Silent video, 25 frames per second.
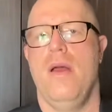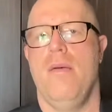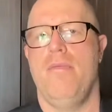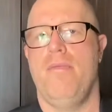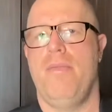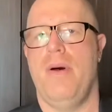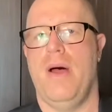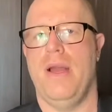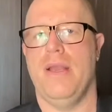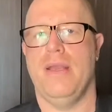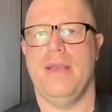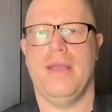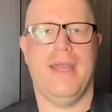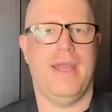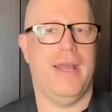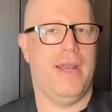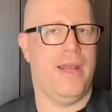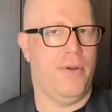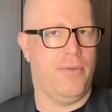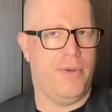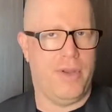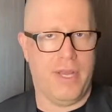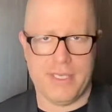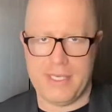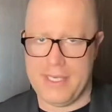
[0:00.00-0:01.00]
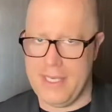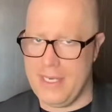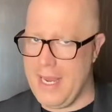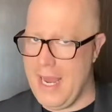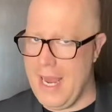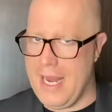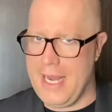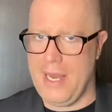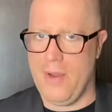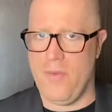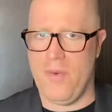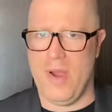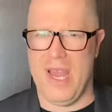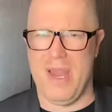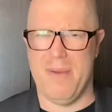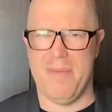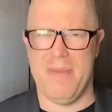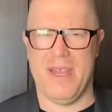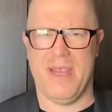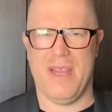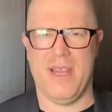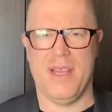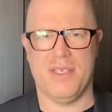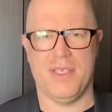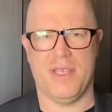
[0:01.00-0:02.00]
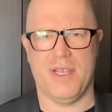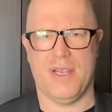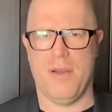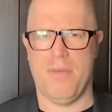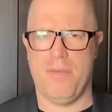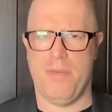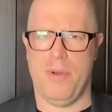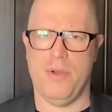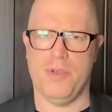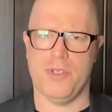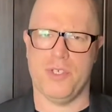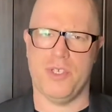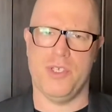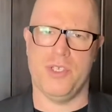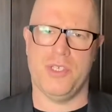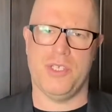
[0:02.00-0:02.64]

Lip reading: But kiddo does it anyway because the compulsion